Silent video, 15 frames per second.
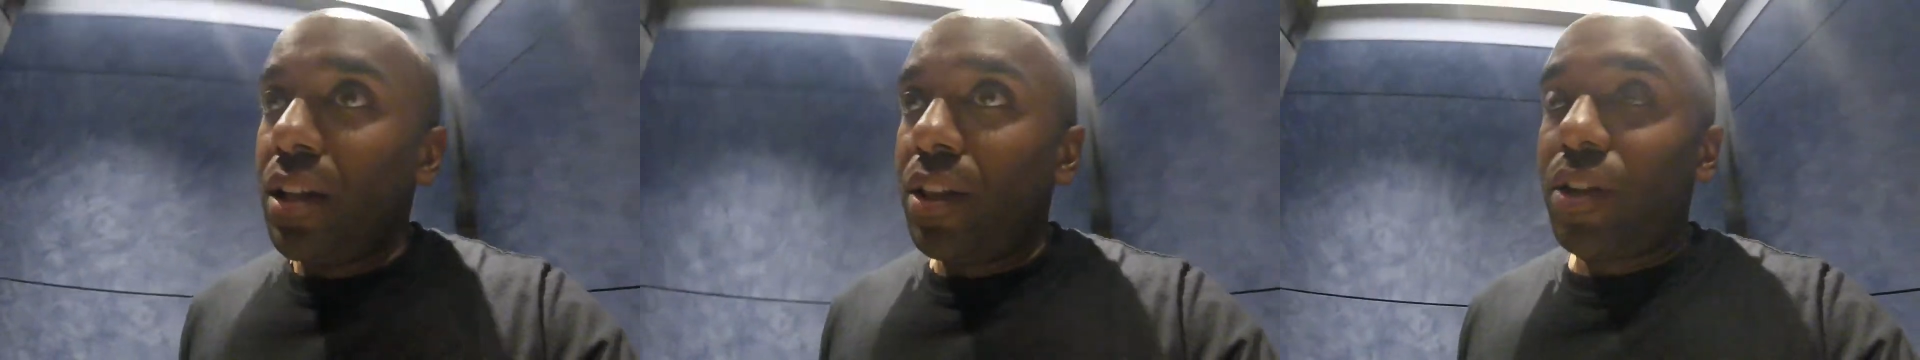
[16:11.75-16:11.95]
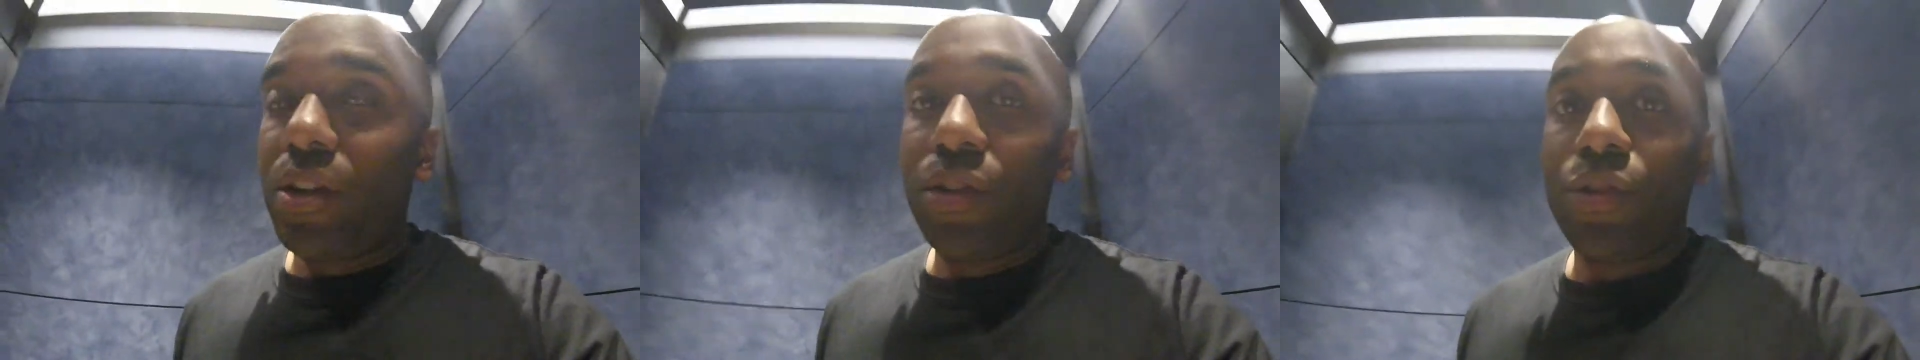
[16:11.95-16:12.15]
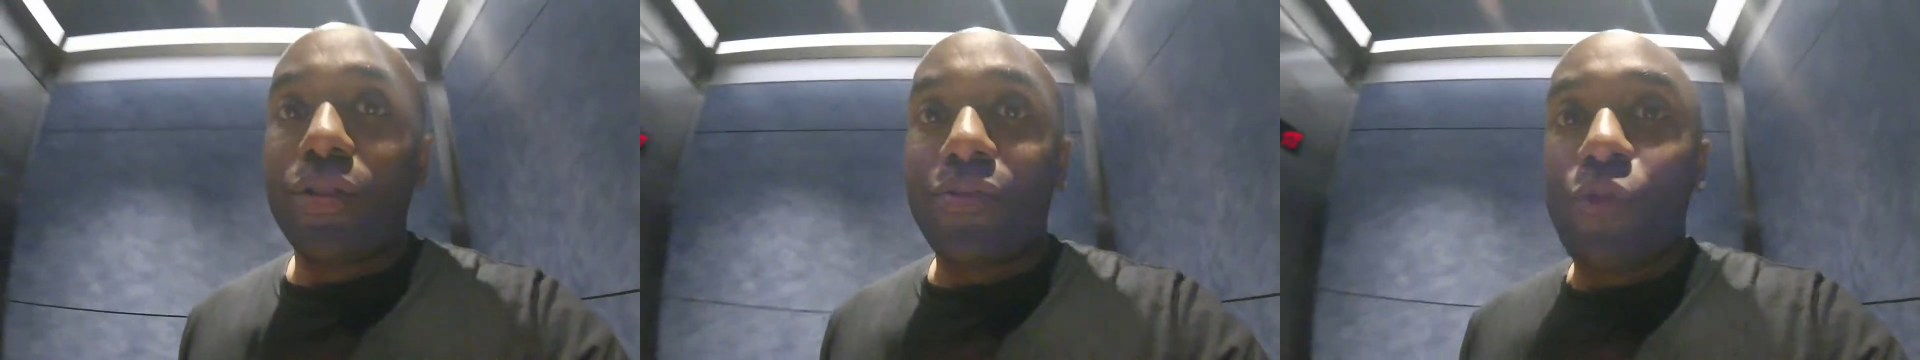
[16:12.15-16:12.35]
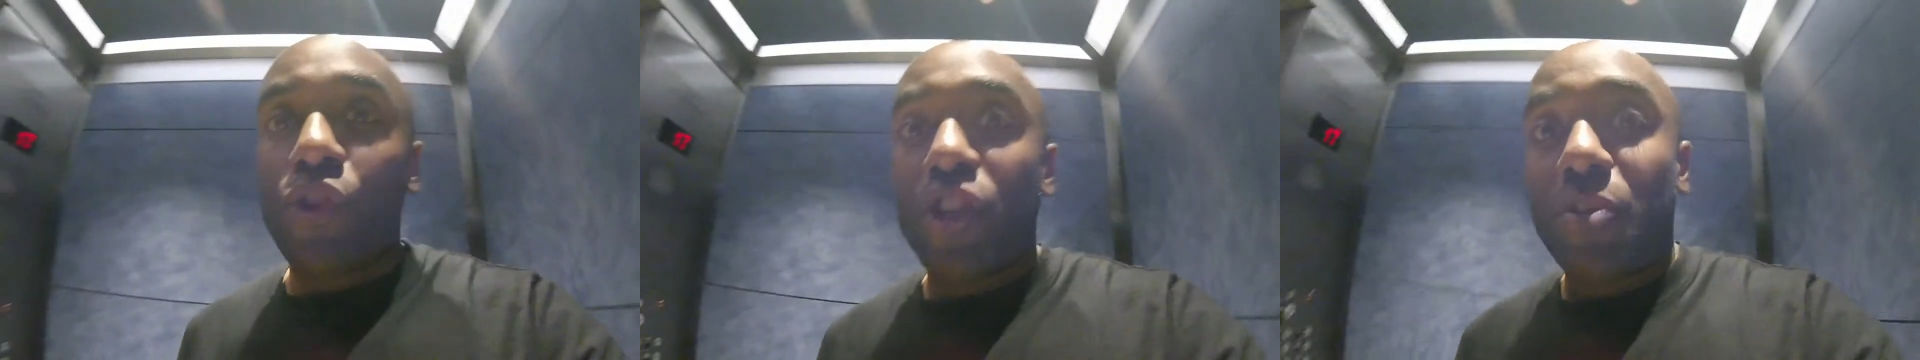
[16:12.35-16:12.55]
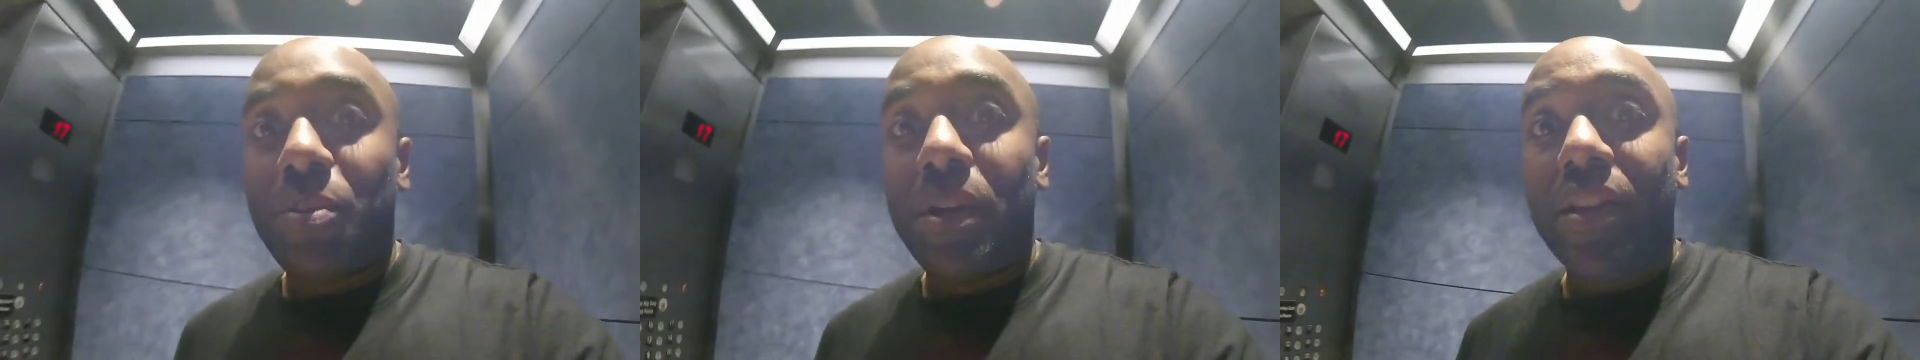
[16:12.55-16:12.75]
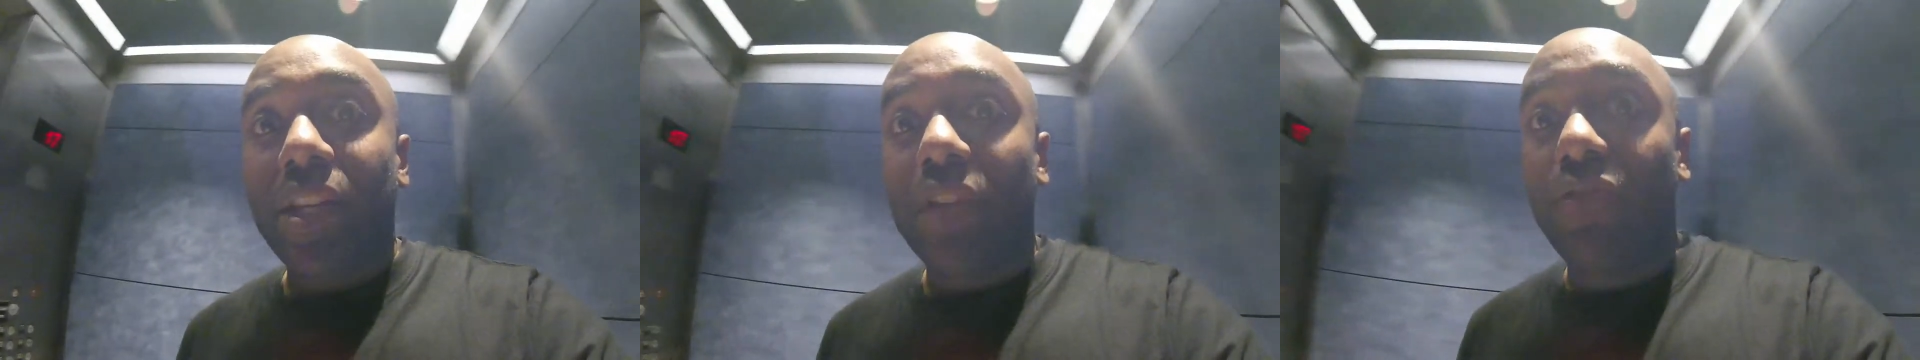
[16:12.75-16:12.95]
The good news, of course, being that